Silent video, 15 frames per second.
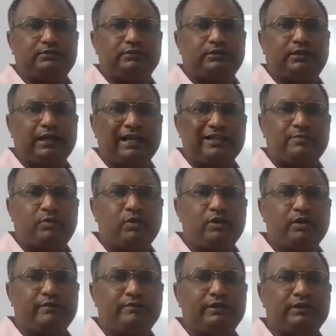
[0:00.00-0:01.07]
grasp hold
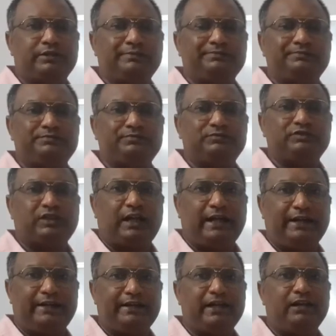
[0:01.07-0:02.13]
of the
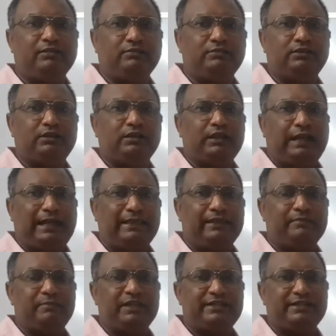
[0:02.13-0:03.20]
idea and
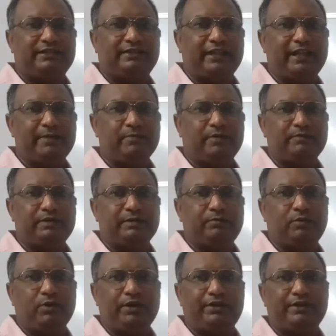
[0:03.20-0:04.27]
the basic theme of the
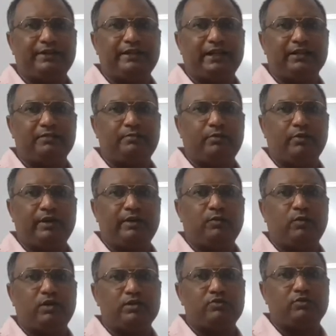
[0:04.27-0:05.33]
poetry that poet
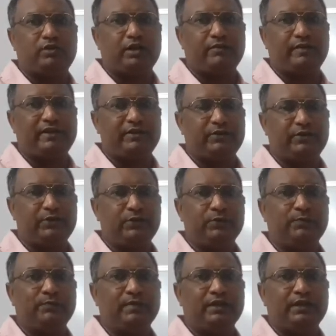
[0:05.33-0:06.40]
wants to convey to
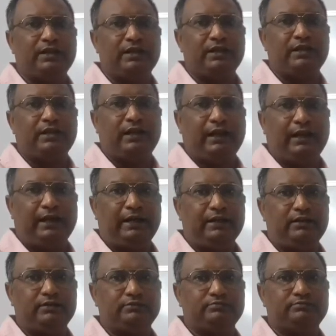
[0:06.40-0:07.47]
you.
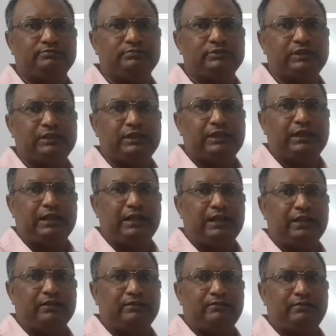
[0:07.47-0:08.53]
And
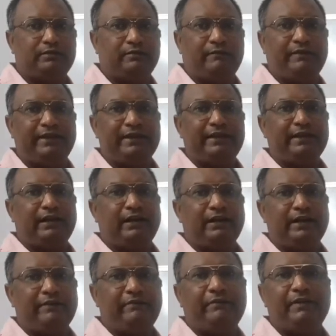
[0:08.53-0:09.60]
we are
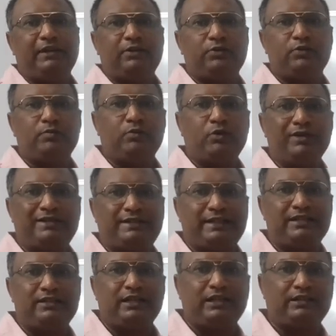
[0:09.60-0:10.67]
left with the two more
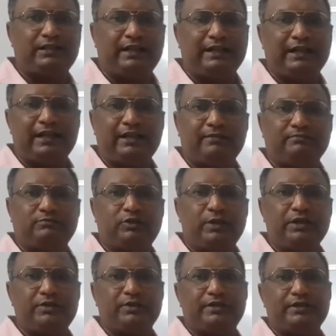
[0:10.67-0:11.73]
stanzas that I am
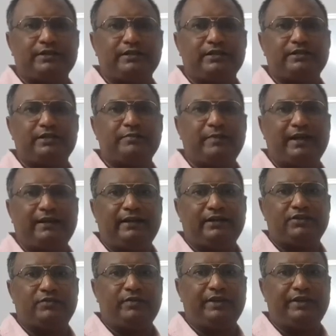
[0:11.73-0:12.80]
going to discuss in my
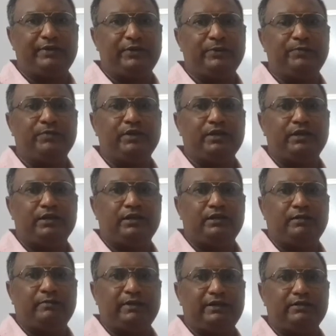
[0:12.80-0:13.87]
next video,
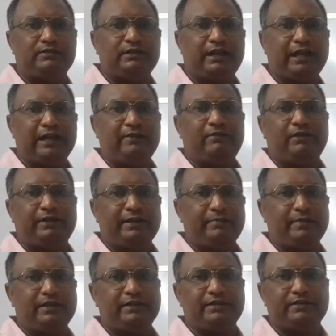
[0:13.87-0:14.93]
because I have already
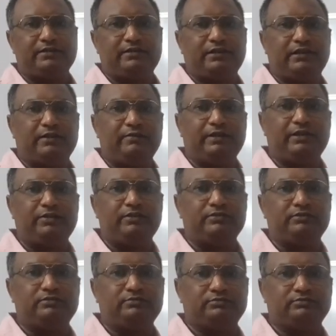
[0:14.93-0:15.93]
made this video